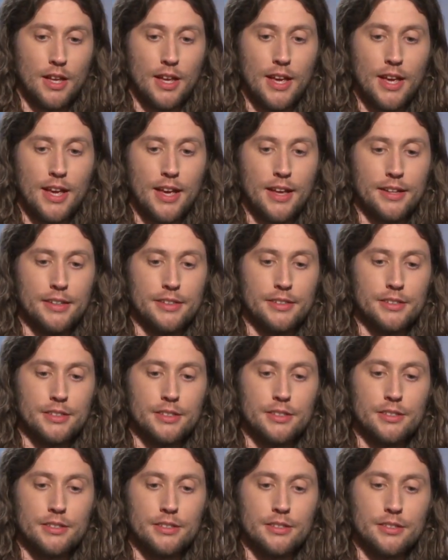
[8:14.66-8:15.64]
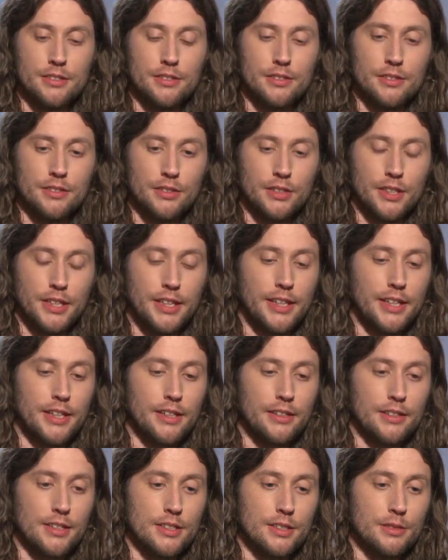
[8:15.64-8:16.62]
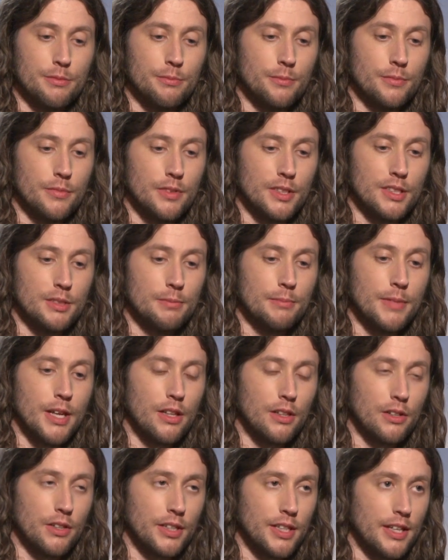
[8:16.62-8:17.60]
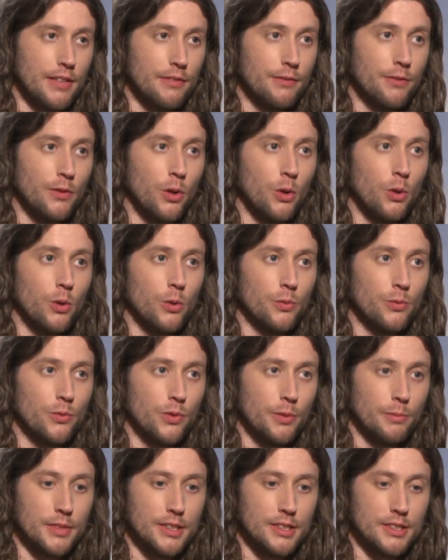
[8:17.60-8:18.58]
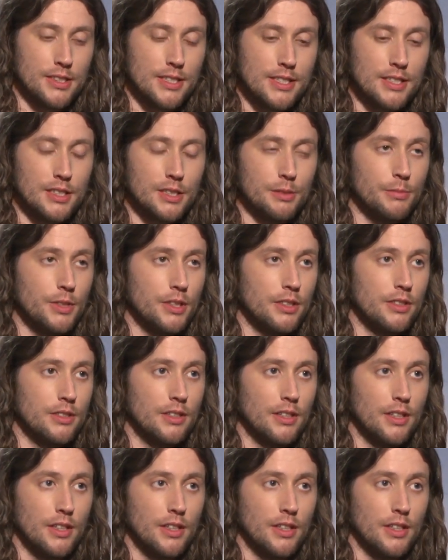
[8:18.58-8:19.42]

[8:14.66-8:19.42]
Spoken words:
and you hear this melody evolve from this intimate